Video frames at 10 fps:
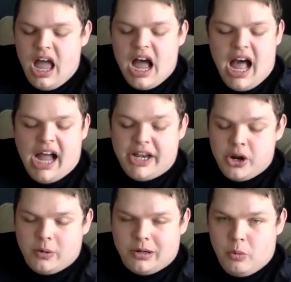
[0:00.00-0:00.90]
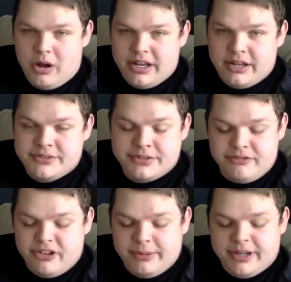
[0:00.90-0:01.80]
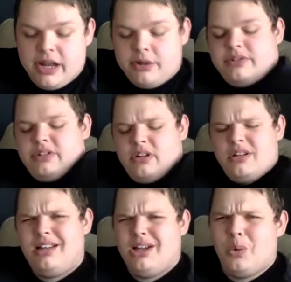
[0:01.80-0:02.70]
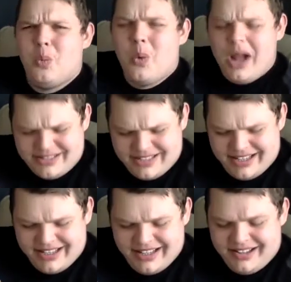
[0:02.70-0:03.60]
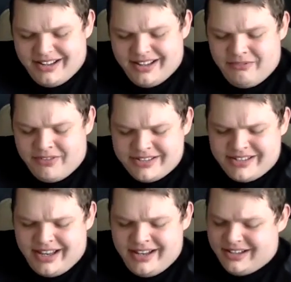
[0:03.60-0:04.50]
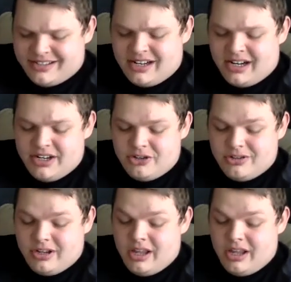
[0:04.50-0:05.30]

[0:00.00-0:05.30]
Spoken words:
I know where one is, Philby announced. What? Finn said, astonished.